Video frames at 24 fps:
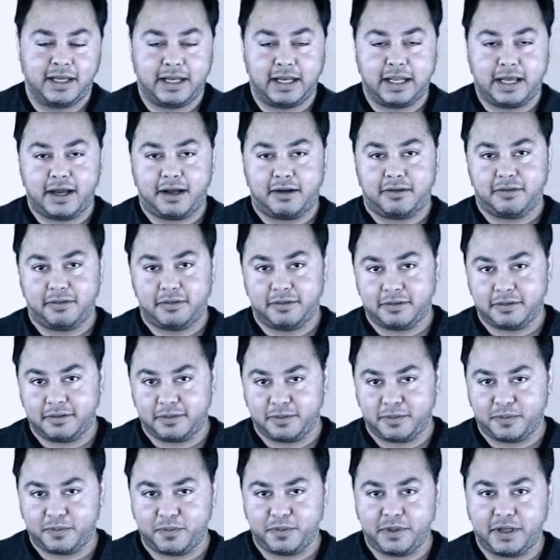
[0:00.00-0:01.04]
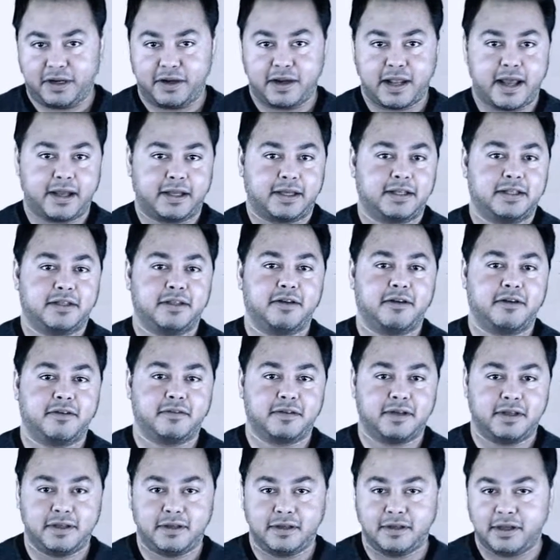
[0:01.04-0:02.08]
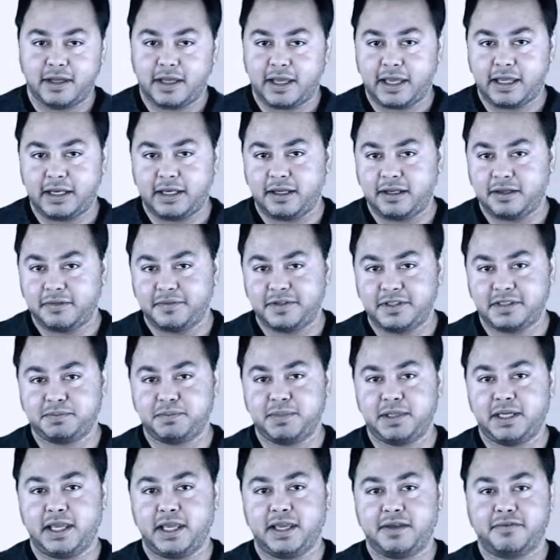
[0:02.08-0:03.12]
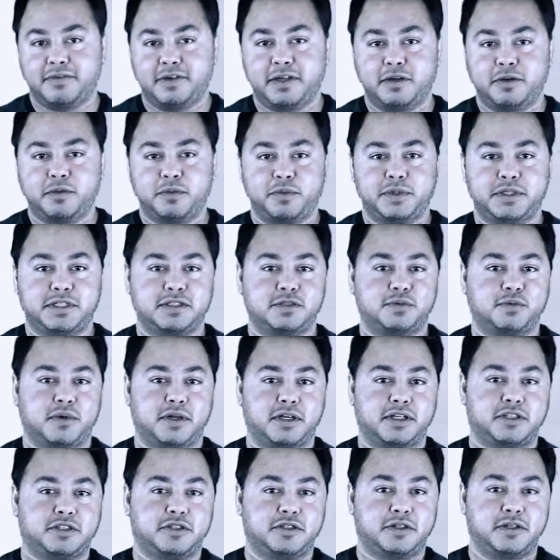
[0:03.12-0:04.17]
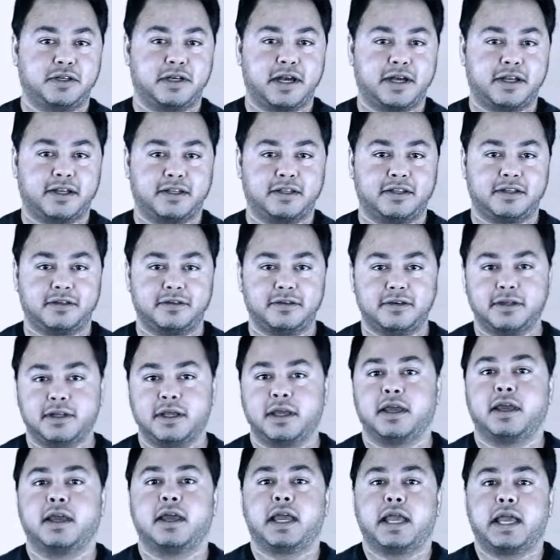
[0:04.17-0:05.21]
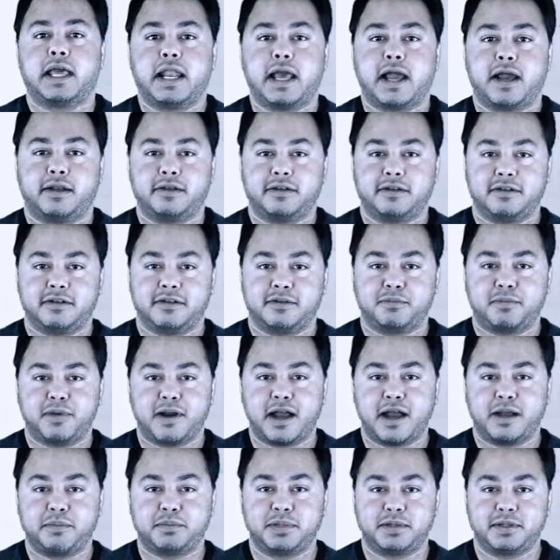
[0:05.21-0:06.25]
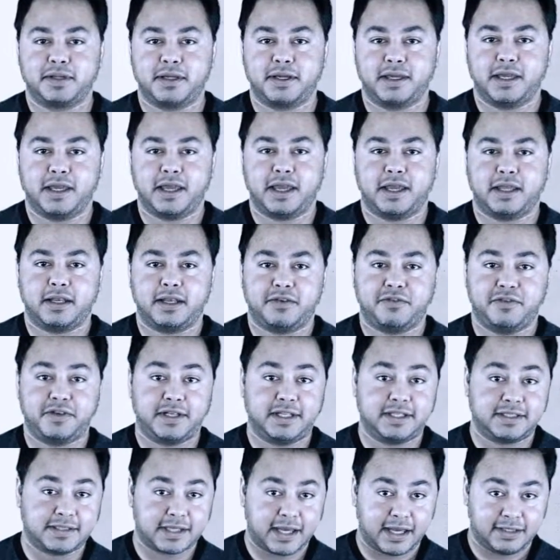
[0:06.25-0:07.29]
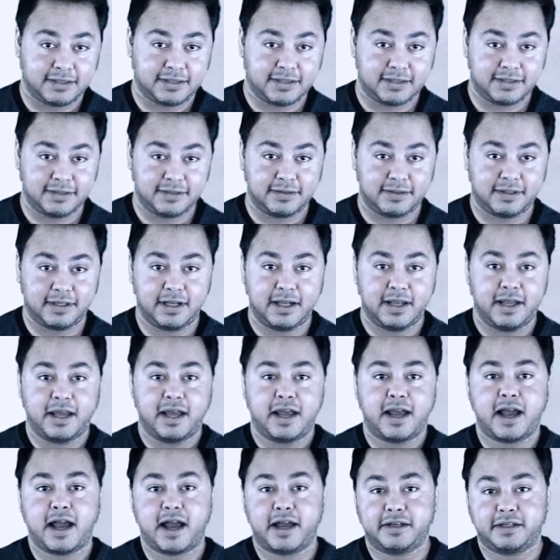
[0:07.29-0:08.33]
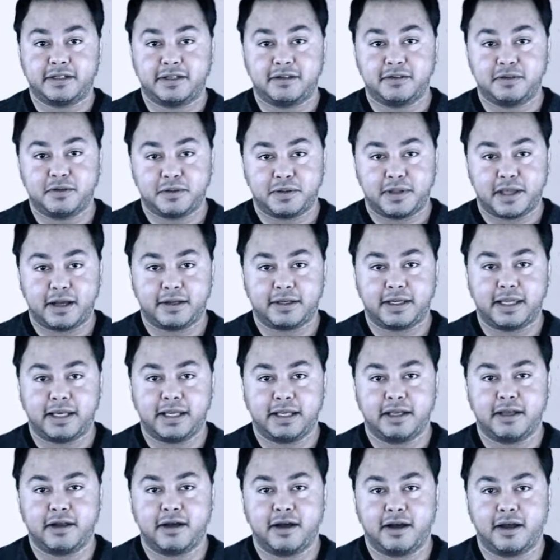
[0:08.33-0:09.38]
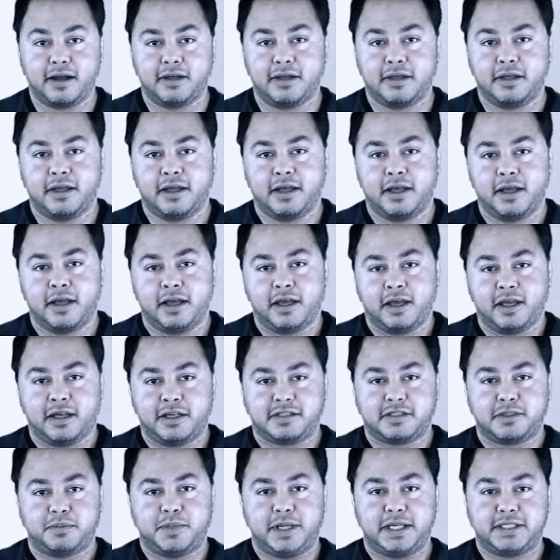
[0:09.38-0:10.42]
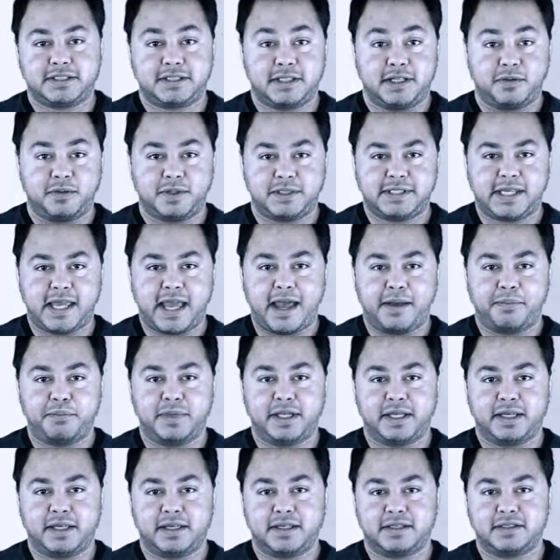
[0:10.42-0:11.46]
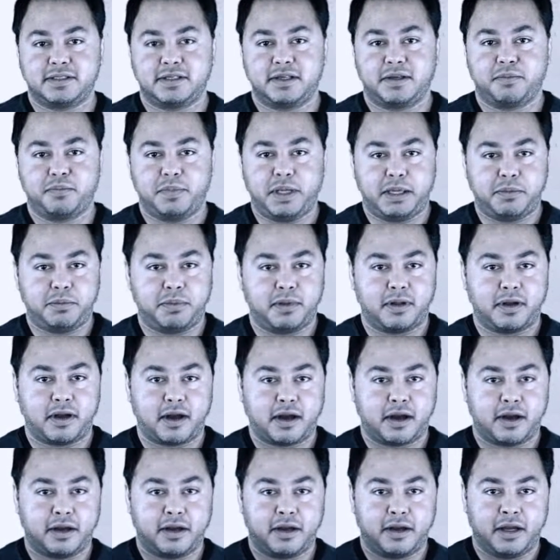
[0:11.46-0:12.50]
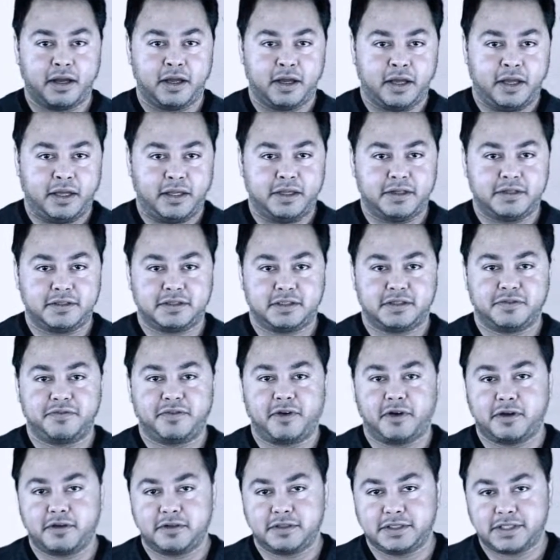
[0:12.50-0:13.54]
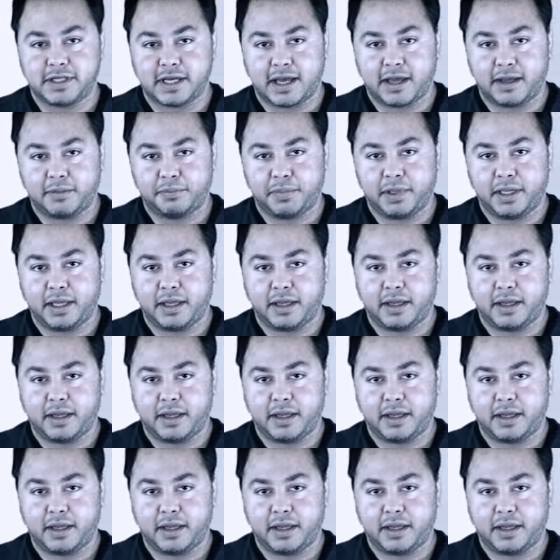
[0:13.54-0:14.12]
Now, we're not condoning any of this behavior. We just want to show you how to do it and how to do it properly. And if you decide to do it, how to do it without getting caught. So basically what's happening is people are using Photoshop